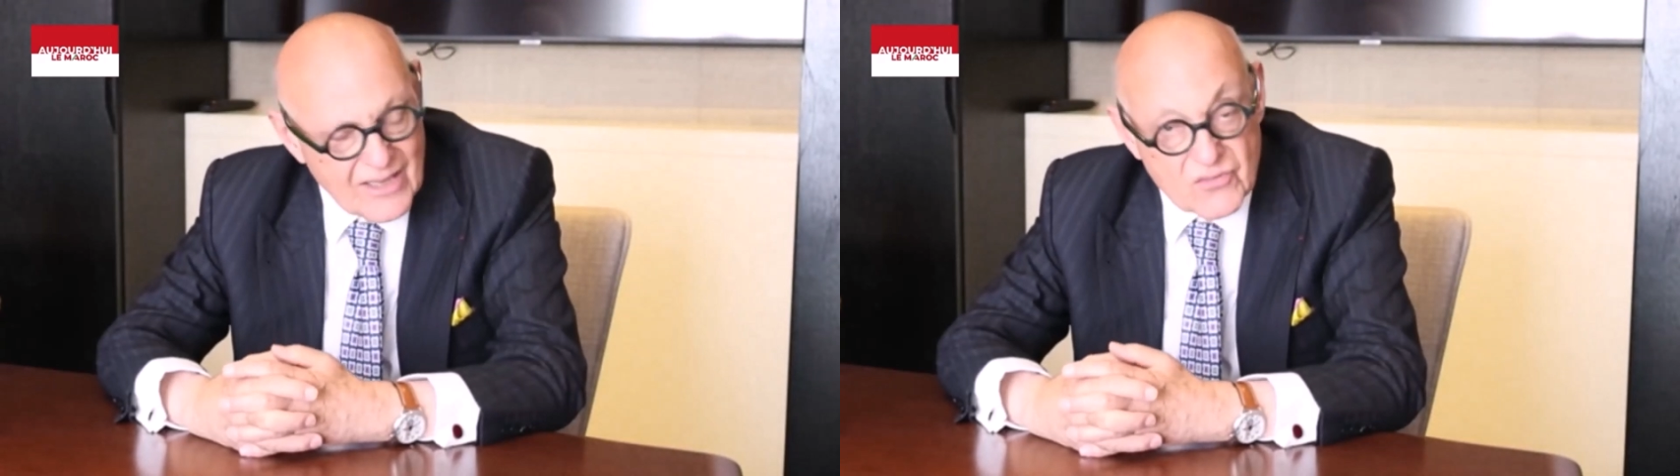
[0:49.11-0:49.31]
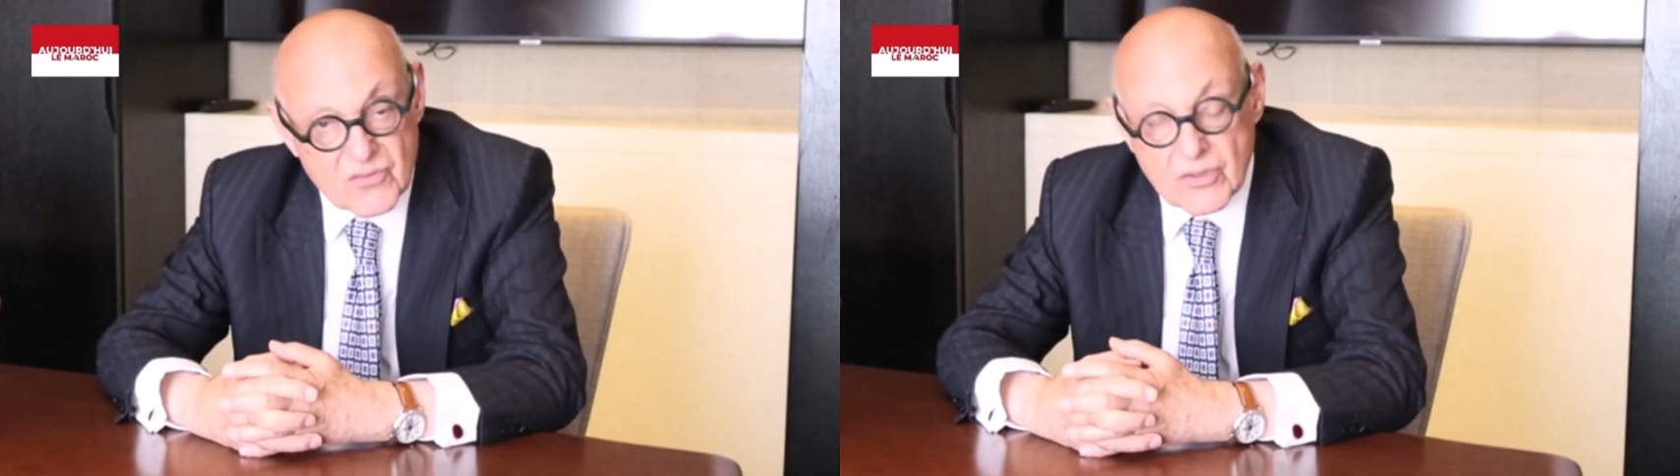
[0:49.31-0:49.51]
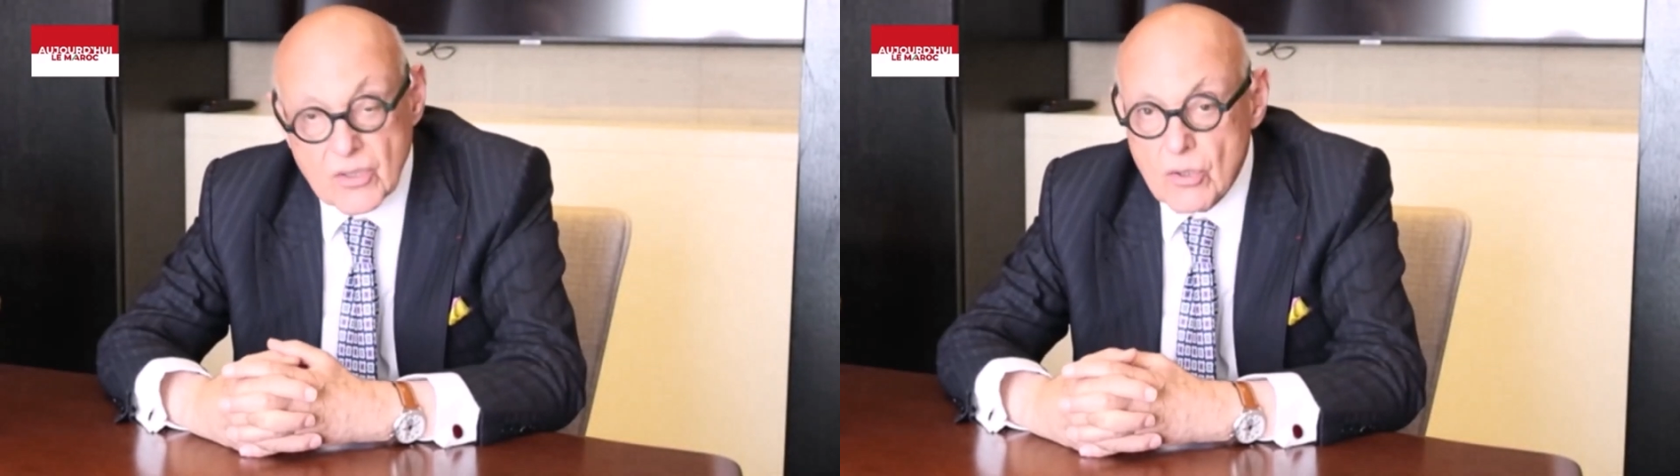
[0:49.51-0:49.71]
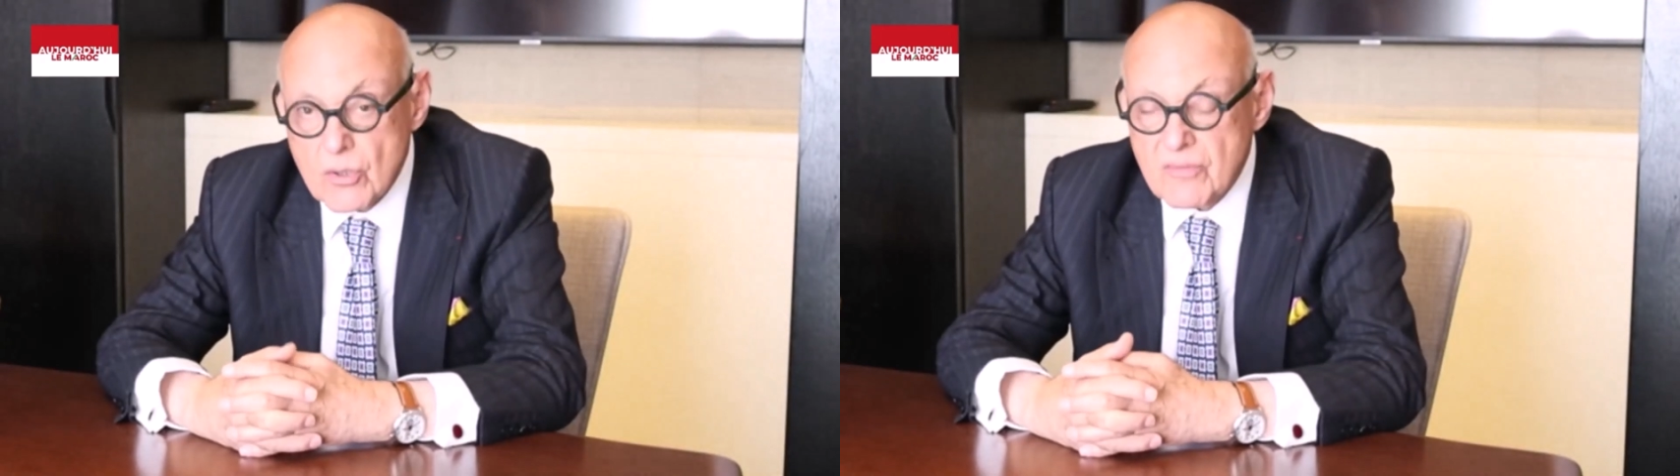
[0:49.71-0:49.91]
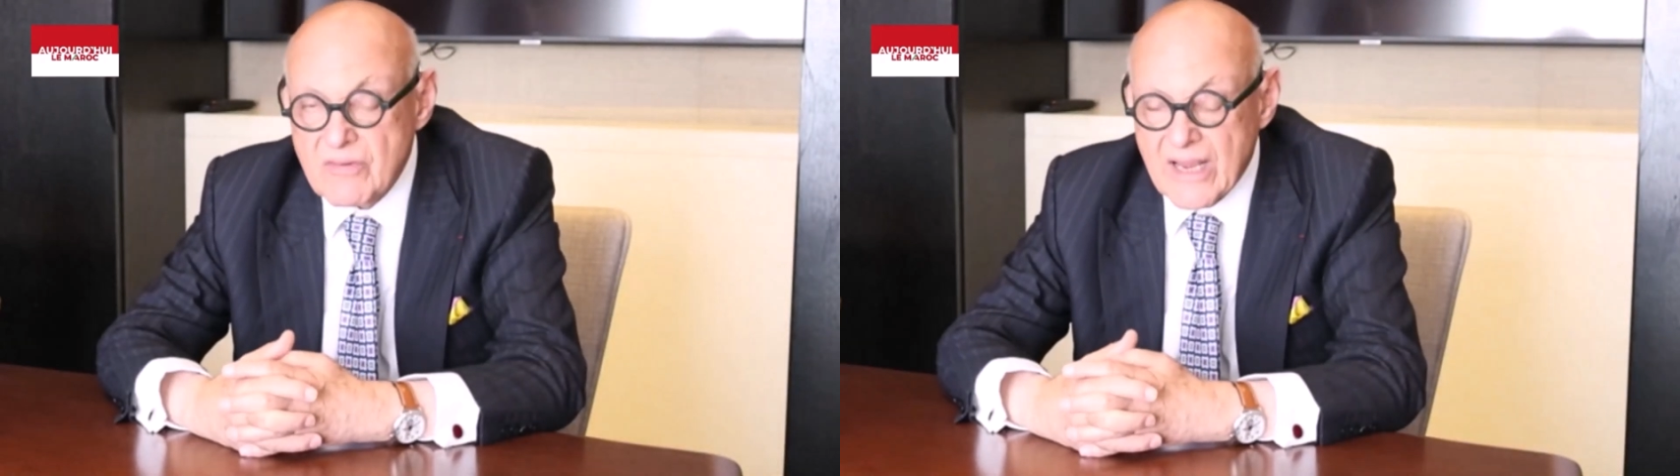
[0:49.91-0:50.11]
cancer and a
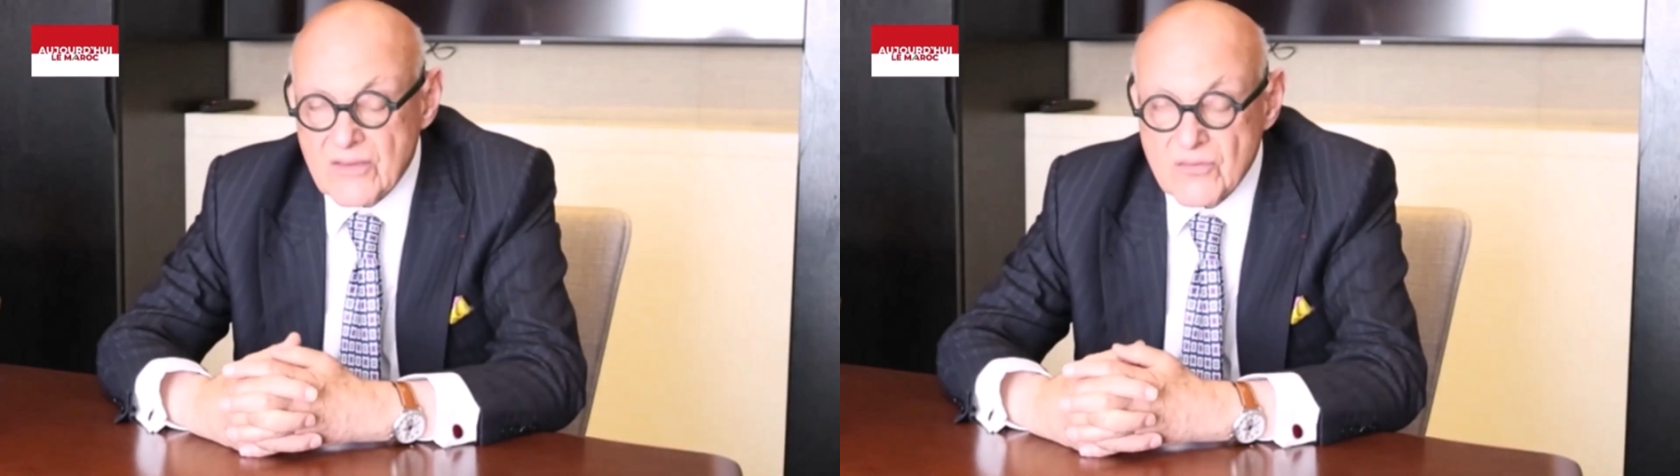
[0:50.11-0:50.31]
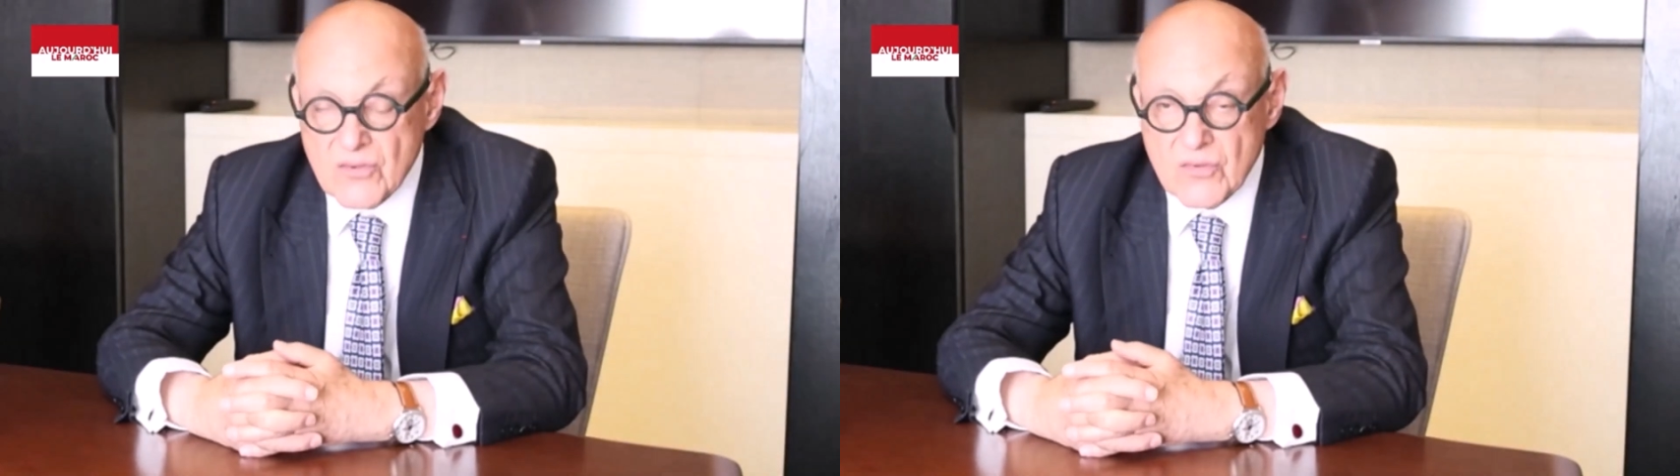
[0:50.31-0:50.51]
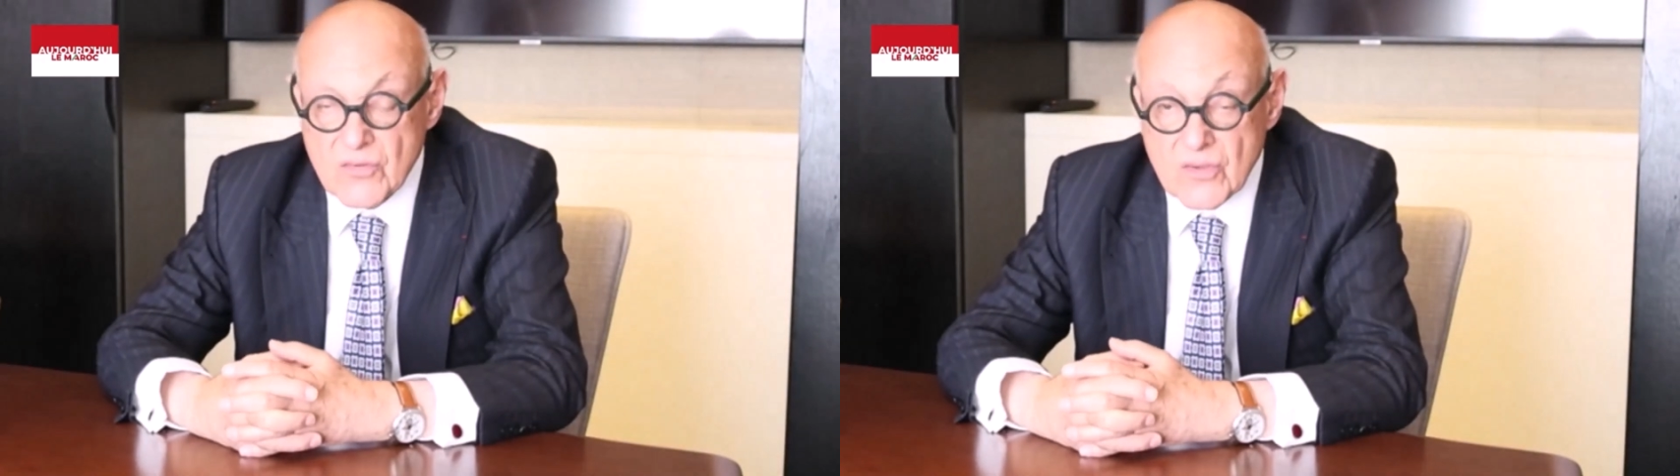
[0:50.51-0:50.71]
lot of cancers